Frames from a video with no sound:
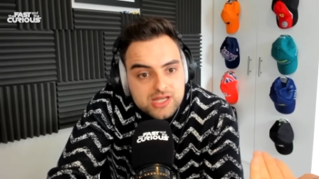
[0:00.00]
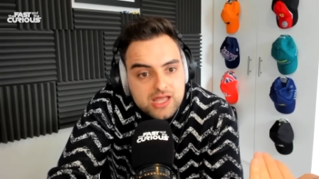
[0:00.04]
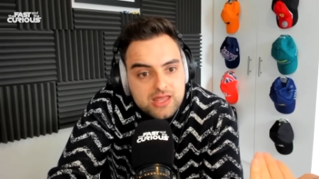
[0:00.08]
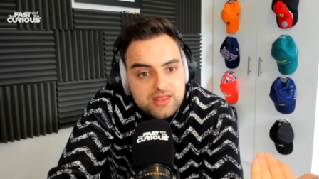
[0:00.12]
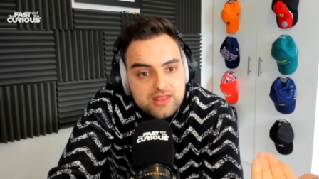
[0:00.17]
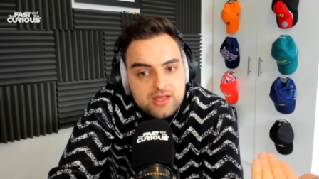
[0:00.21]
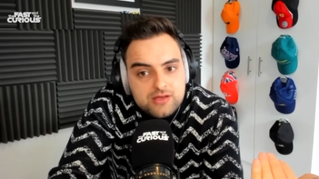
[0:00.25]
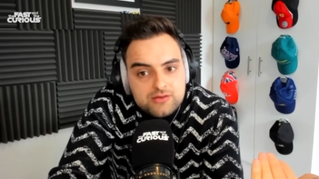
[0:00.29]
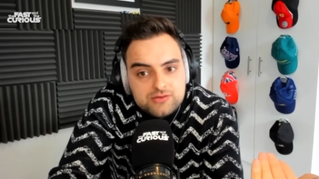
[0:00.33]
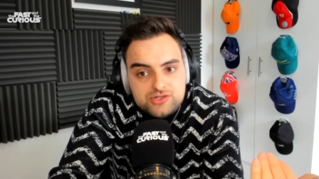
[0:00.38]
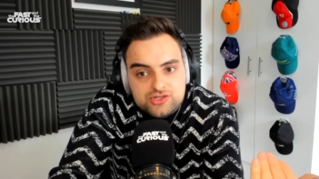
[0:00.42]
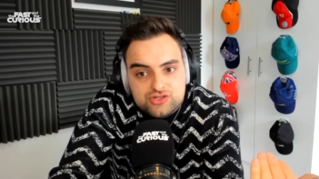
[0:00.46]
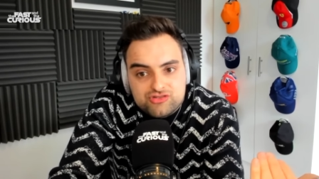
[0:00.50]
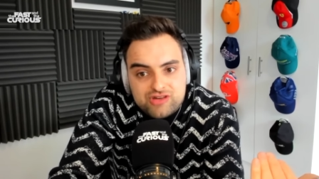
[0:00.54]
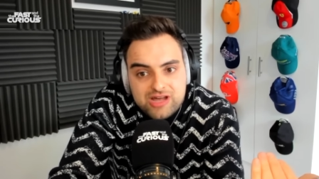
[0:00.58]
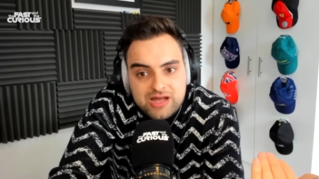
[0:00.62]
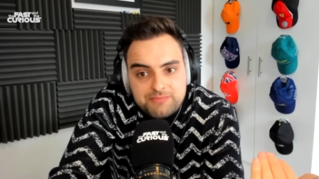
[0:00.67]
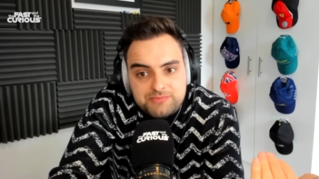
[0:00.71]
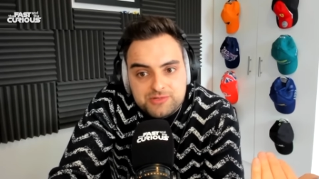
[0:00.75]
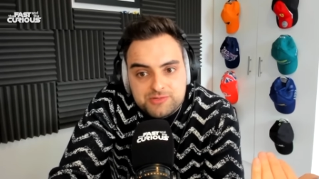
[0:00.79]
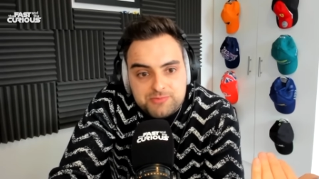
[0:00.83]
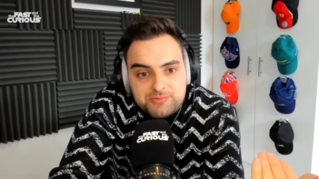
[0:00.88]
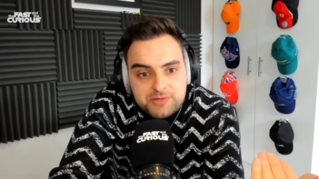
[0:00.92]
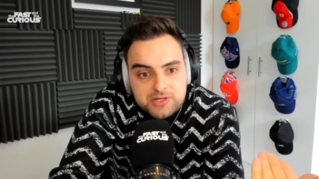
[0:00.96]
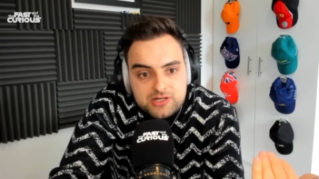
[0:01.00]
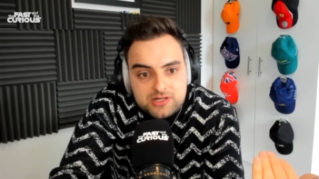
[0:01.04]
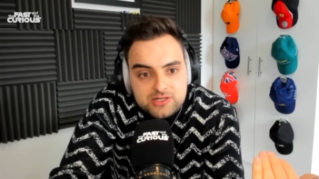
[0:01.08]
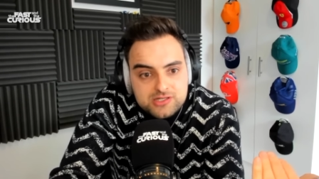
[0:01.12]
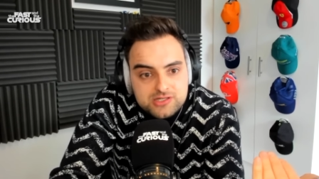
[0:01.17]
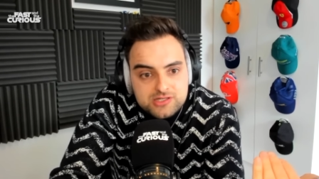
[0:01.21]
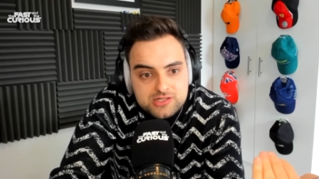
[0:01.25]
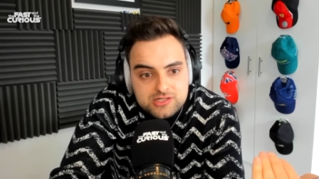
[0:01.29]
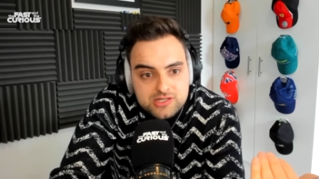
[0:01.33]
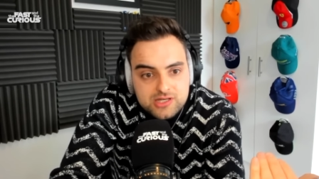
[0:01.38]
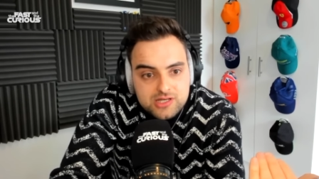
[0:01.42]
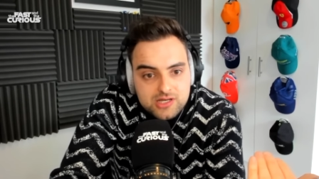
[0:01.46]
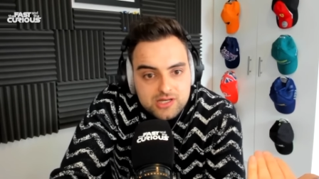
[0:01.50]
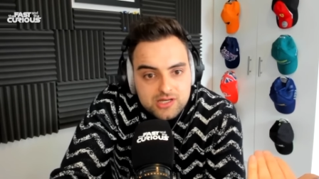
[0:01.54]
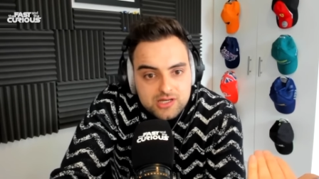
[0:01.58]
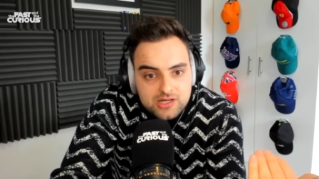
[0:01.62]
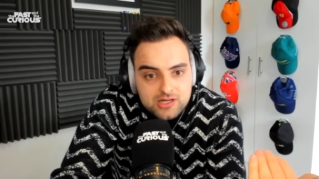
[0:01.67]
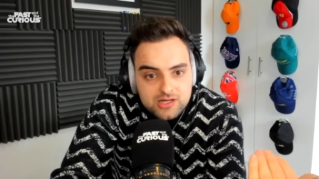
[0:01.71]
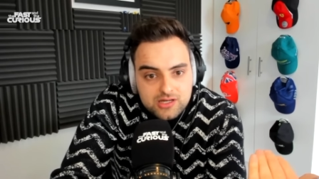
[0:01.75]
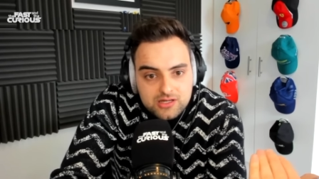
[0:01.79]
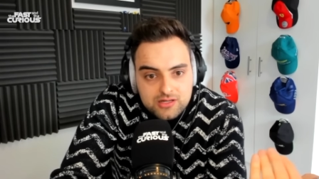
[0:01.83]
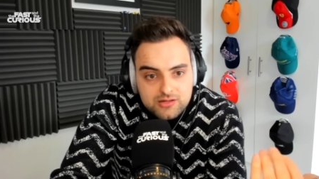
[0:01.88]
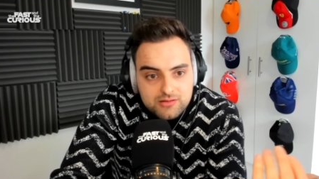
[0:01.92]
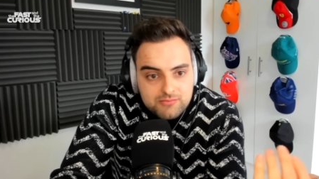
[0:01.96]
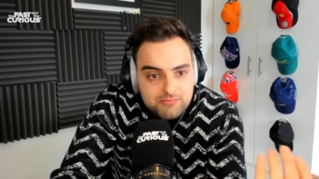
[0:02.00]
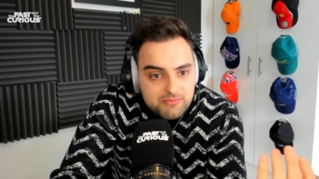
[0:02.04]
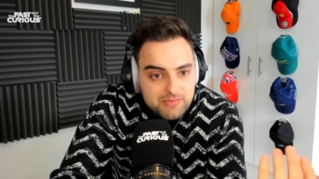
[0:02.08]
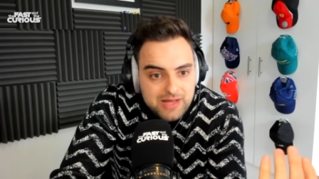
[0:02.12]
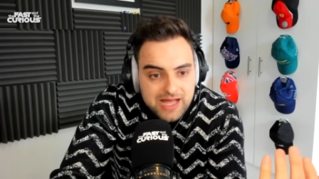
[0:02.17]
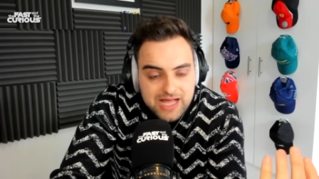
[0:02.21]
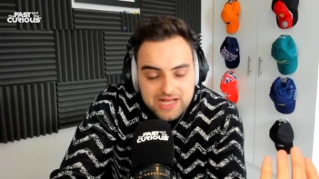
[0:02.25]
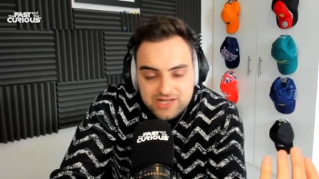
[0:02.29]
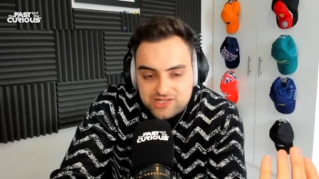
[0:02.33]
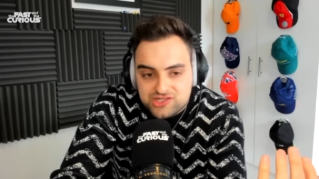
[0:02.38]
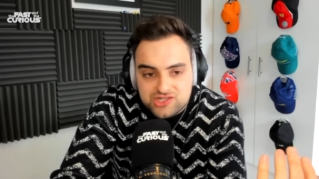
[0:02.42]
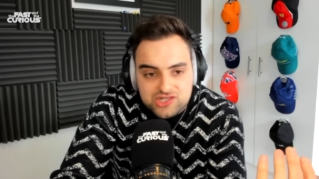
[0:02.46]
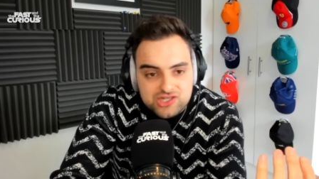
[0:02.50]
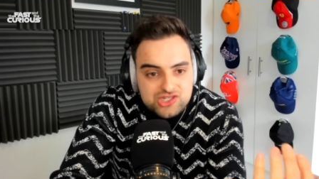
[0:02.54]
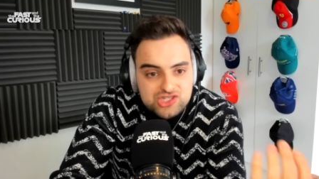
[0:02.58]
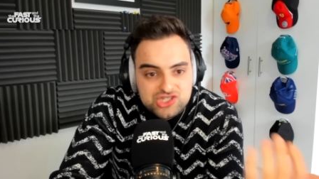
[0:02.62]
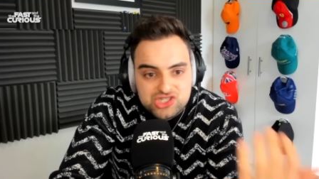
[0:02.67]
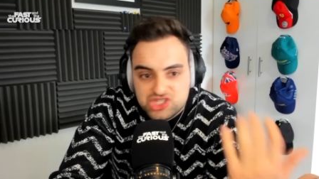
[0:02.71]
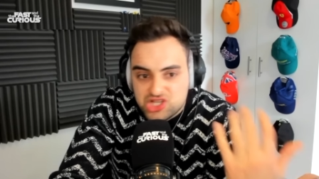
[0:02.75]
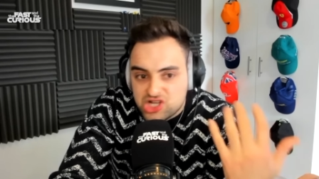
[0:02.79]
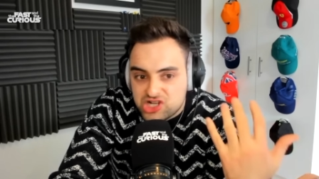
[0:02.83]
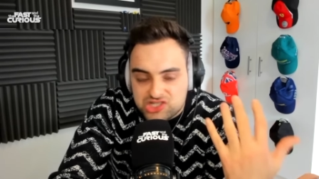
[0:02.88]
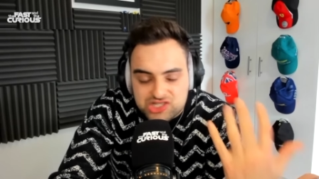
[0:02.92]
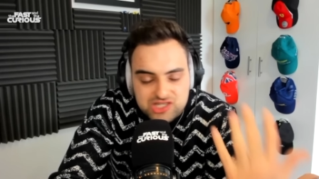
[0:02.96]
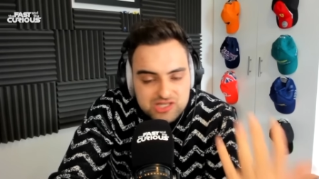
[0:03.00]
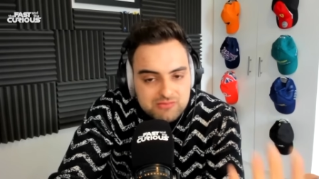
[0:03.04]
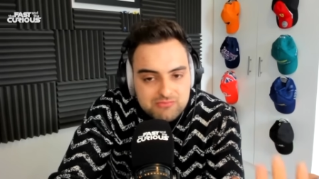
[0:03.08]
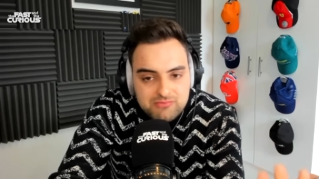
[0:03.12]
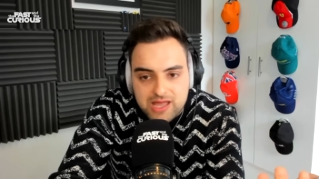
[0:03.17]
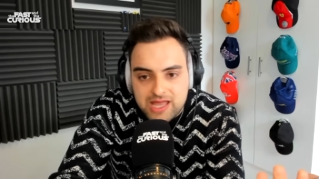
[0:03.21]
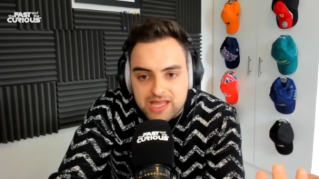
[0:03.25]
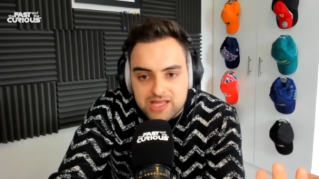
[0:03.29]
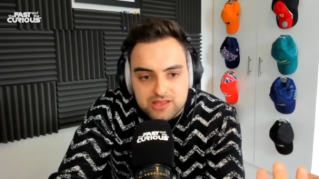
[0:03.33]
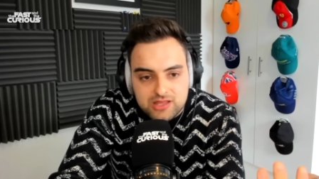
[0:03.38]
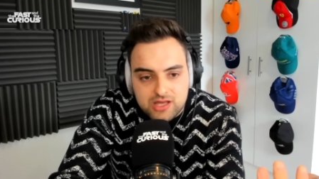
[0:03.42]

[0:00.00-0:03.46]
get those scraps because Max just doesn't make